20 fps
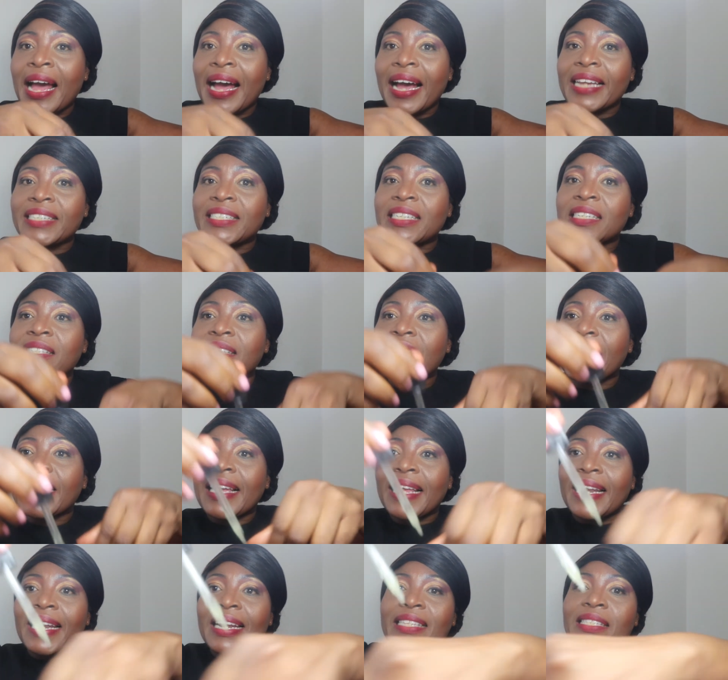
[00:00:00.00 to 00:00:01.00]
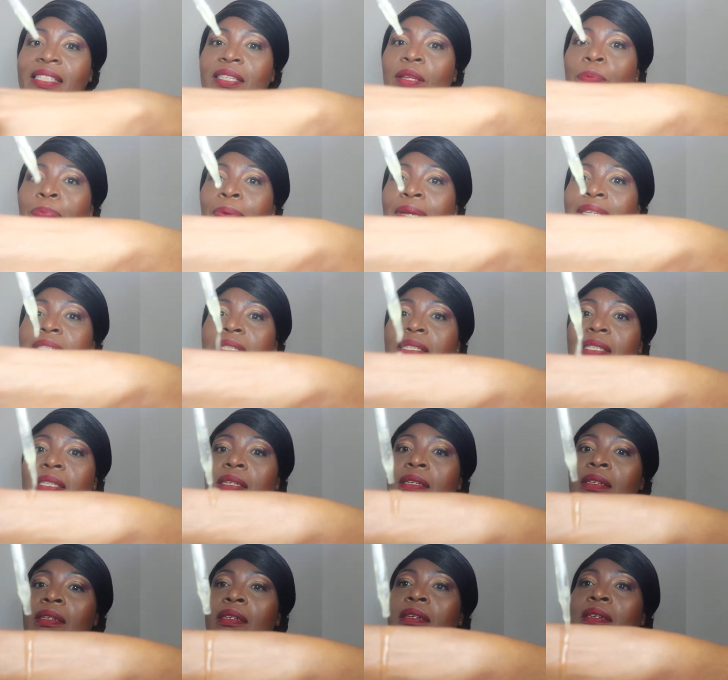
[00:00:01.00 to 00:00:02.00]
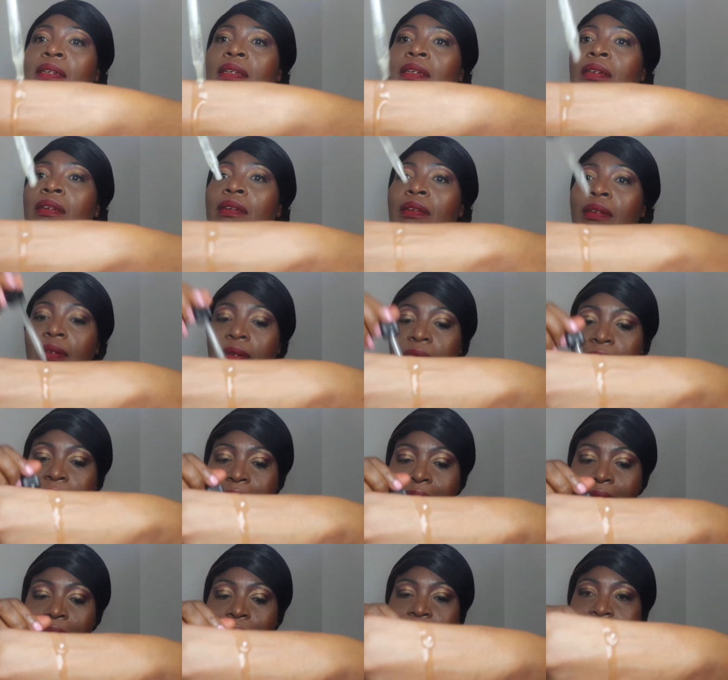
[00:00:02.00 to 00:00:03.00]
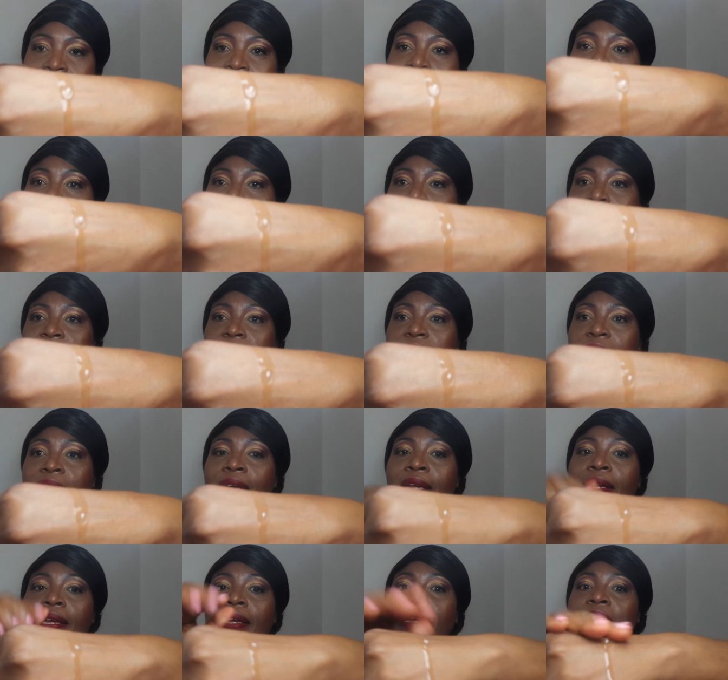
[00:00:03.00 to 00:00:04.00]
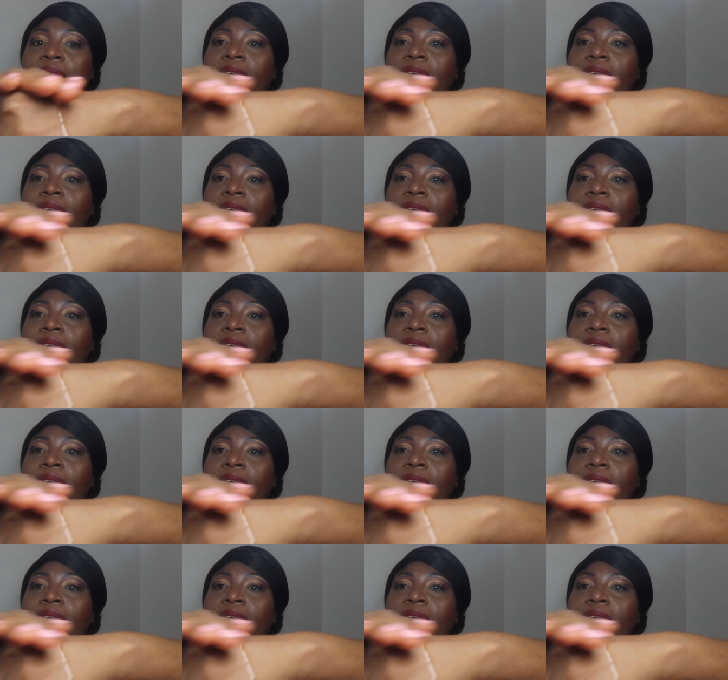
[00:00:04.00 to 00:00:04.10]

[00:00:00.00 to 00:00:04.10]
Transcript: I just take a little bit, yeah, as you can see,